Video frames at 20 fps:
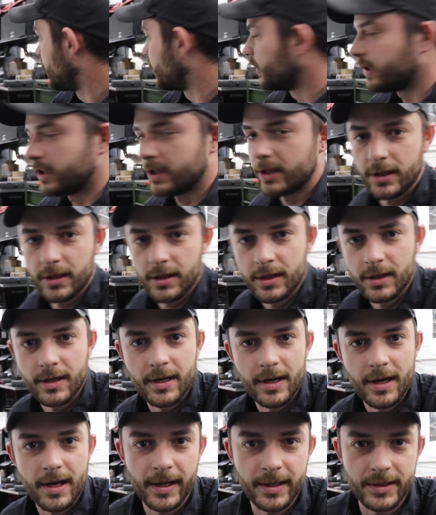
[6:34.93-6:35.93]
clean
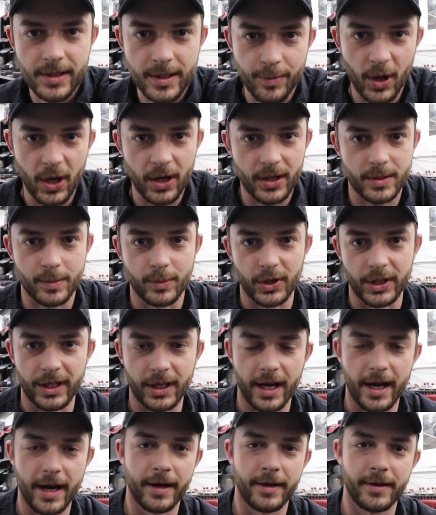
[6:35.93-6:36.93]
as he possibly
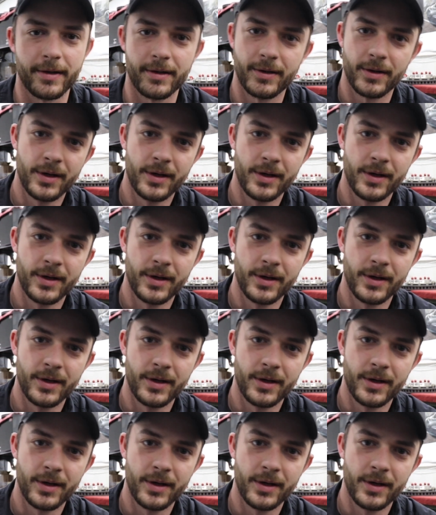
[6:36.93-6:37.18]
can.